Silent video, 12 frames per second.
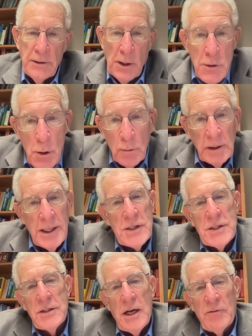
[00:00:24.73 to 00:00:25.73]
The
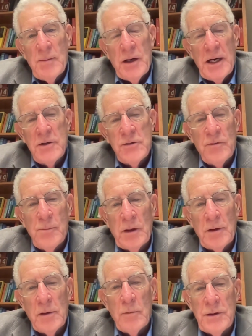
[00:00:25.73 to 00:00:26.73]
nucleus, everybody's
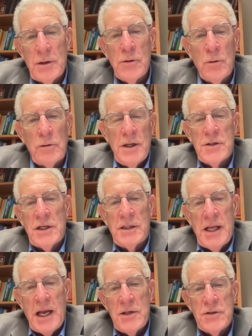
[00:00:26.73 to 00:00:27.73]
familiar with the nucleus,
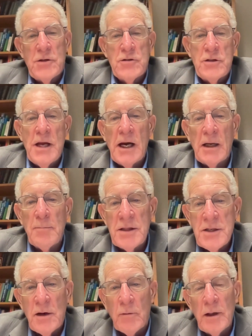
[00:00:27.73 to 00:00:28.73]
contains the genetic
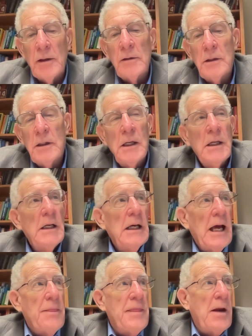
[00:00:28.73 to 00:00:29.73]
material.
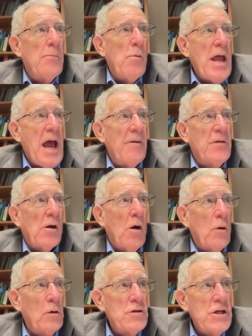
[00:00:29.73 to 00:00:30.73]
And then we have the
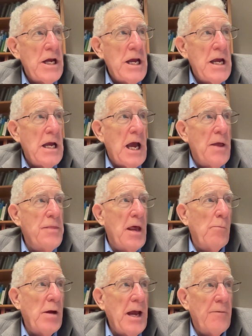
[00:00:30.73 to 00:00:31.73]
Golgi, and then
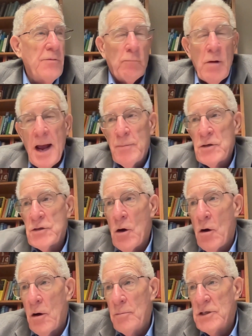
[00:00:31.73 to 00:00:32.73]
we have the
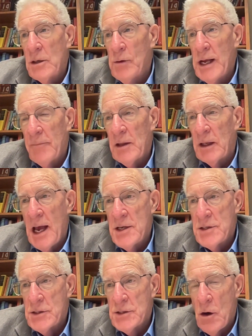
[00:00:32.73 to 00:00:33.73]
ribosomes, and we have the
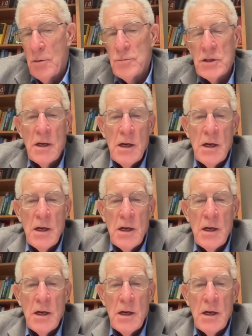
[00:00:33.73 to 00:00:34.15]
lysosomes.